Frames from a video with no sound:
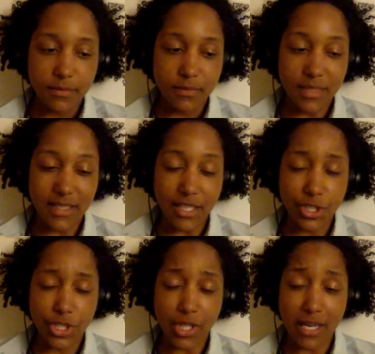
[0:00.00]
that
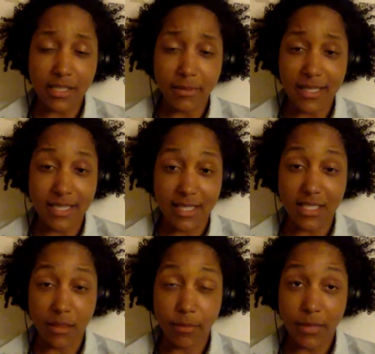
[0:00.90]
shocked my
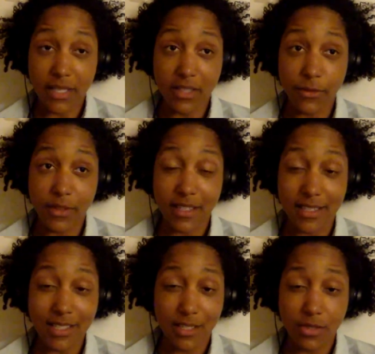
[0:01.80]
system. And then for the next
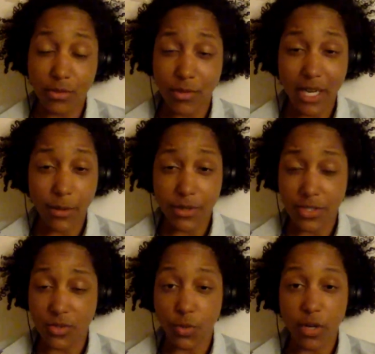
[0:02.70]
like 2 hours, just
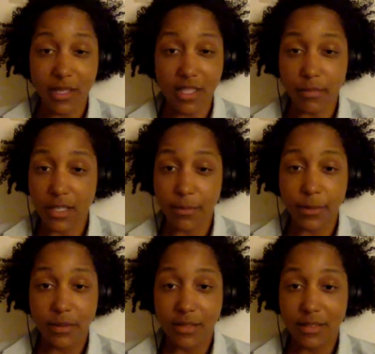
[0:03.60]
warming them up,
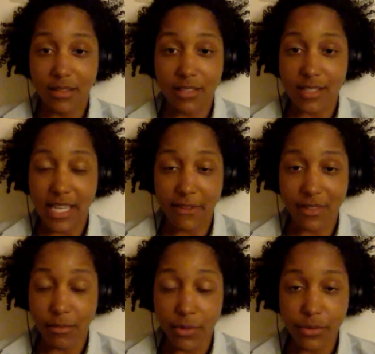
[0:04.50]
you just have to
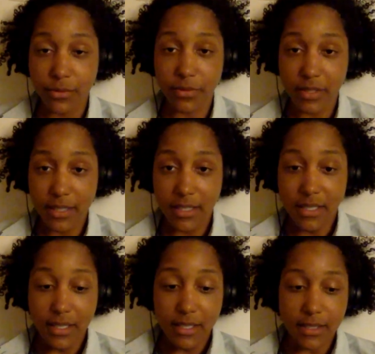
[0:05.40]
move.
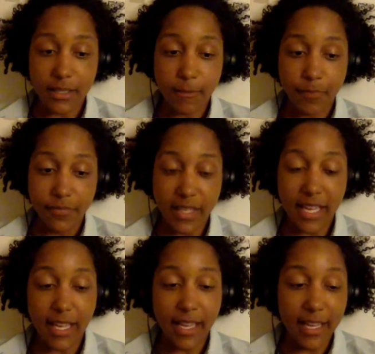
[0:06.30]

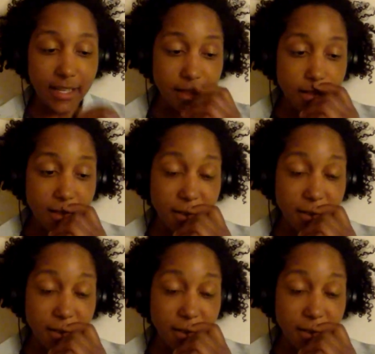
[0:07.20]
And there's a